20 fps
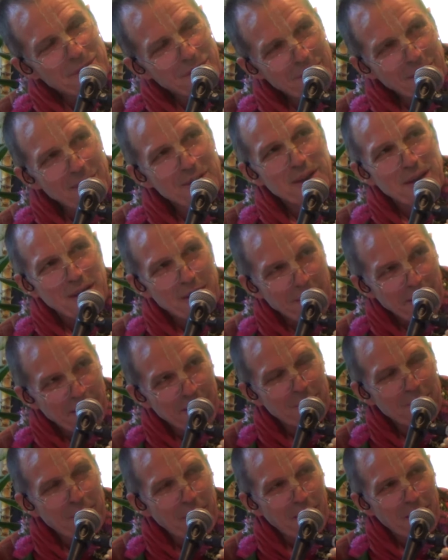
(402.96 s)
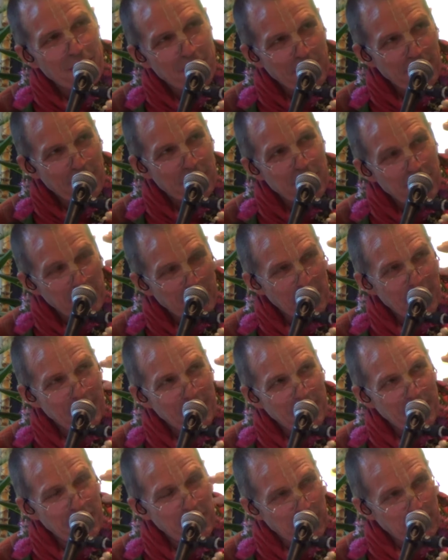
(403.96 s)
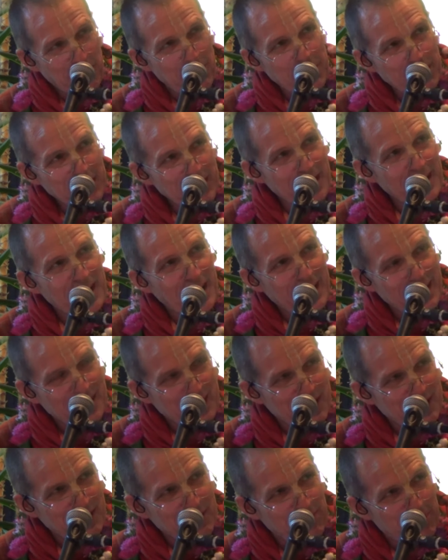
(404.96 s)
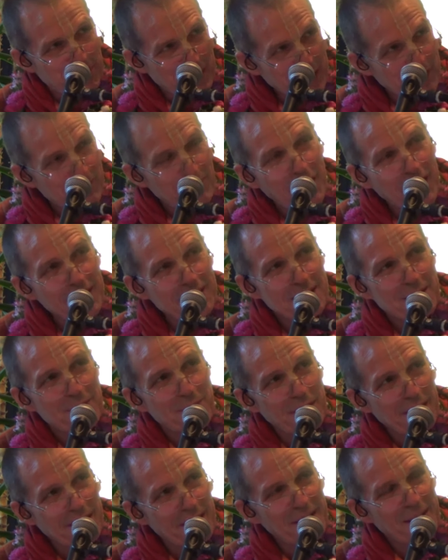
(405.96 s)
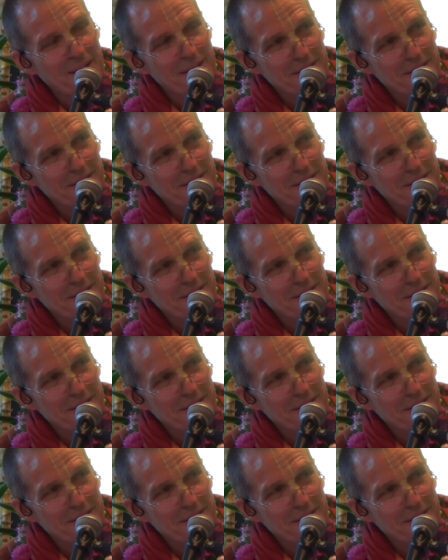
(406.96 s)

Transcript: not a meal like breakfast meal.